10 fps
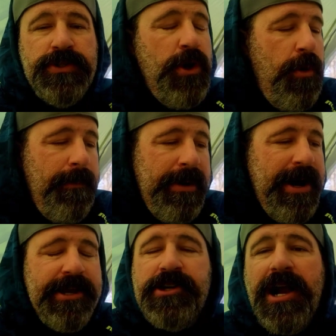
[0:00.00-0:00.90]
Don't
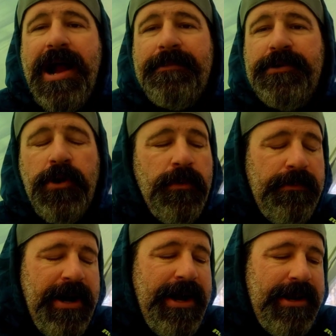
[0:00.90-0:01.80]
buy crap. Don't
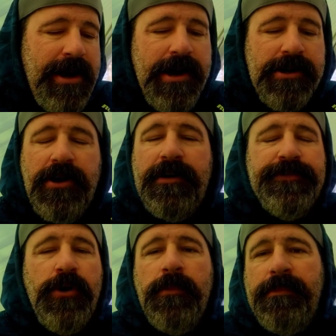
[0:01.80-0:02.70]
buy knockoff.
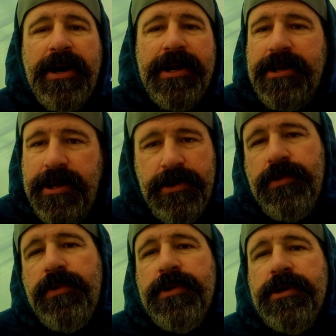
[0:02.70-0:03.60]
Don't buy no.
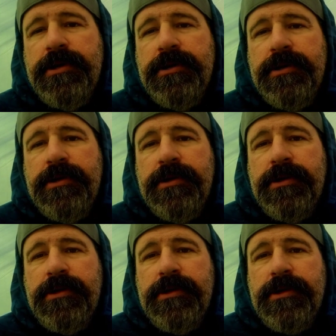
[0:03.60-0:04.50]

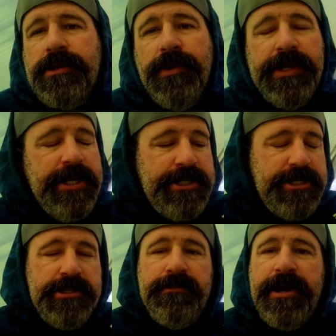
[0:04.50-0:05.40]
Go ahead and get you
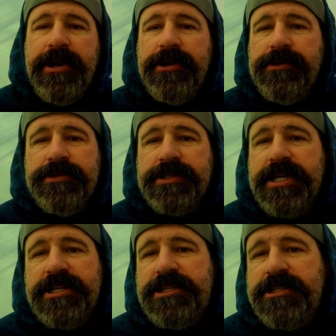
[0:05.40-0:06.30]
some Merrells.
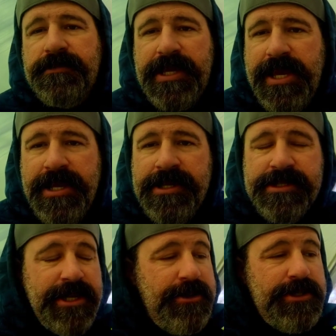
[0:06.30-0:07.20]
Get you some Keens.
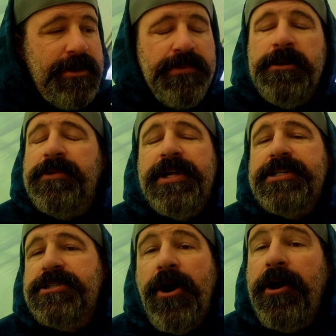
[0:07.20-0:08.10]
I know some people like
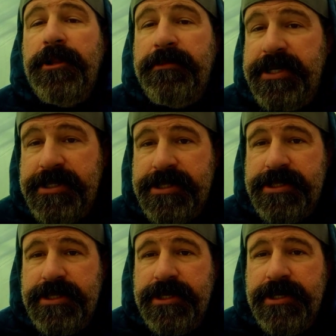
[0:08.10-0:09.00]

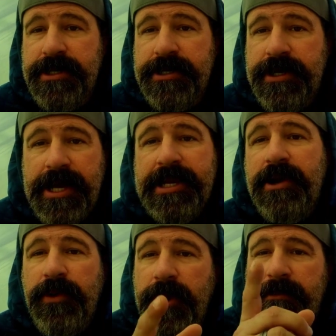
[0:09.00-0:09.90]
Solomons. I can't
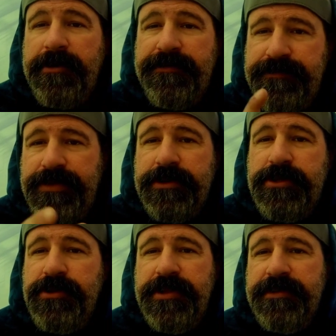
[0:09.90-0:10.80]
wear them. They're
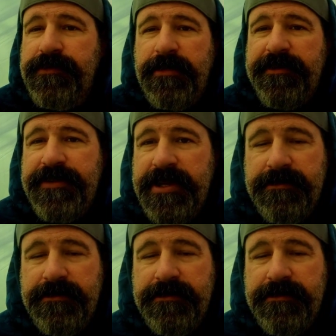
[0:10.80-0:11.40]
too thin for my feet.